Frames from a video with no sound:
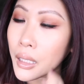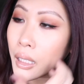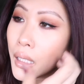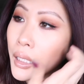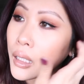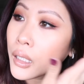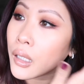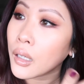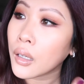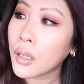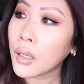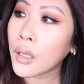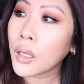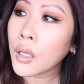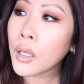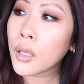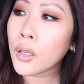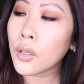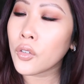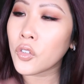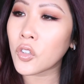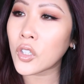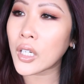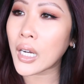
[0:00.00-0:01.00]
Like
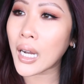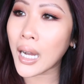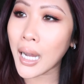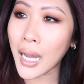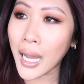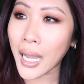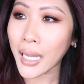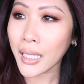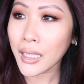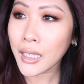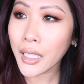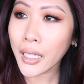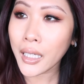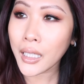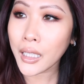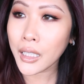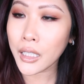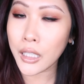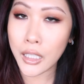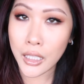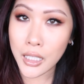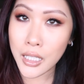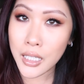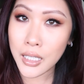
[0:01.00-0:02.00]
for a
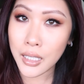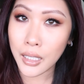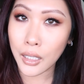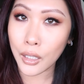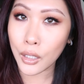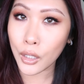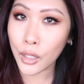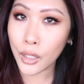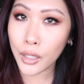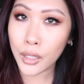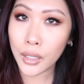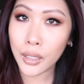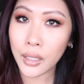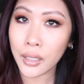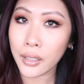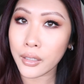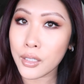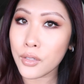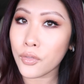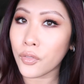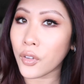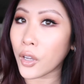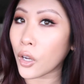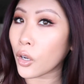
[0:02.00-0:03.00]
highlighting concealer,
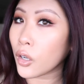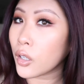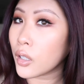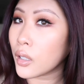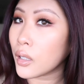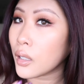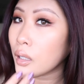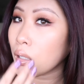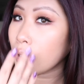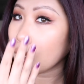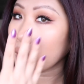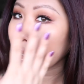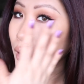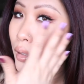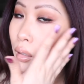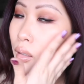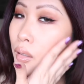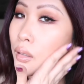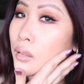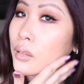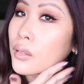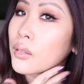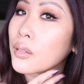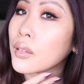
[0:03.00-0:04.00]
it's
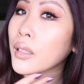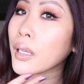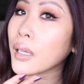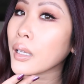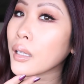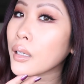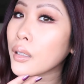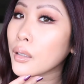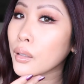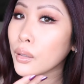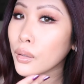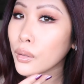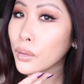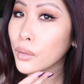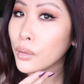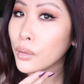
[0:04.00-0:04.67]
very like